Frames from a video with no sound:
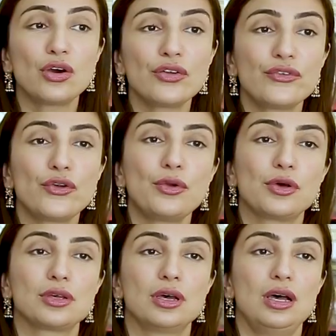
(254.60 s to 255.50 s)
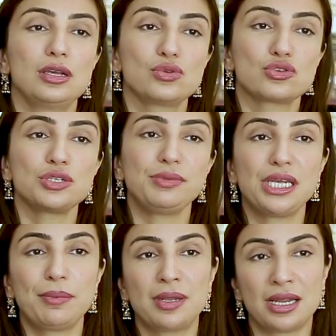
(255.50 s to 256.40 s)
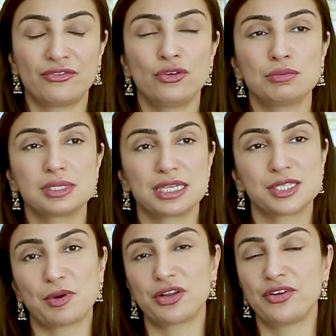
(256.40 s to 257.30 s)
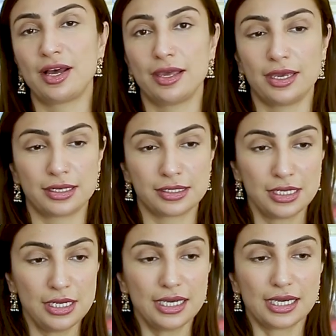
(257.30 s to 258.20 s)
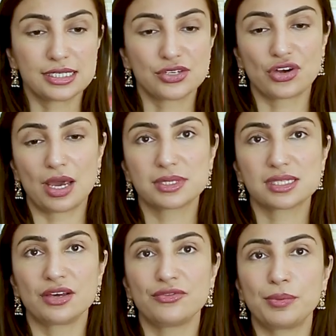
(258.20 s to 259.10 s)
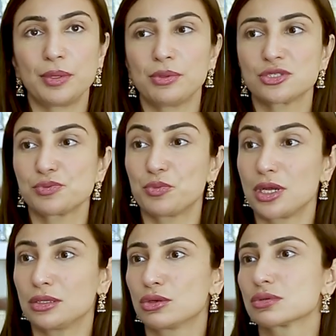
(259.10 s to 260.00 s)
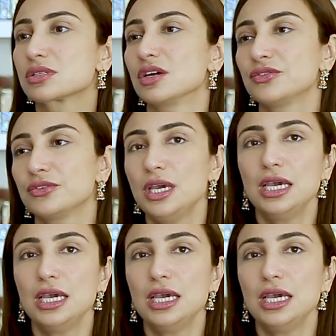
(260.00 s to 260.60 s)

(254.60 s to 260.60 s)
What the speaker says: God for social media platforms like Spotify and Instagram and stuff where people just put out their own stuff.